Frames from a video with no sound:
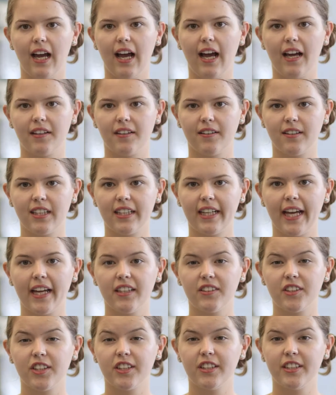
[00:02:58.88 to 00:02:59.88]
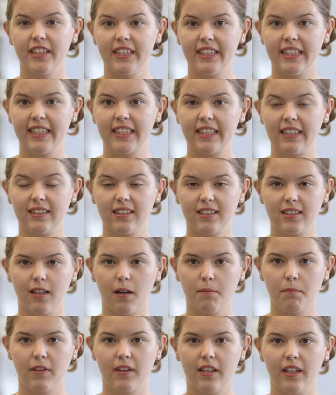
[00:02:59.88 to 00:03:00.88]
I think engineering is
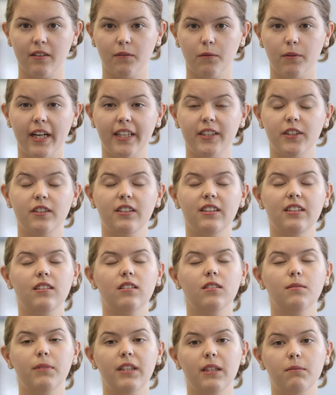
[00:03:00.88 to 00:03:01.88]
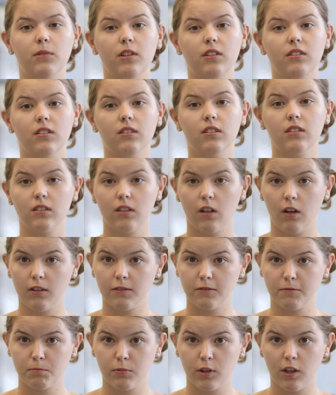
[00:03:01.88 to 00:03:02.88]
something where you need to be able to
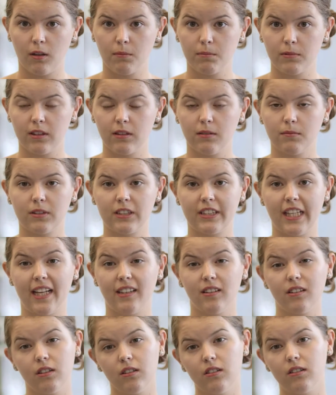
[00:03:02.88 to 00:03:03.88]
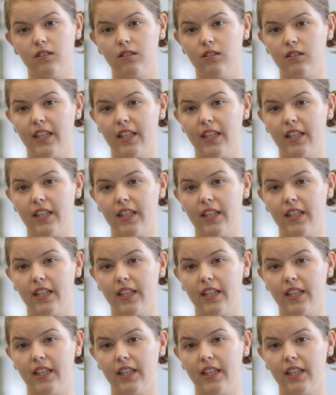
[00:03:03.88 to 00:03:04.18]
solve problems, and to do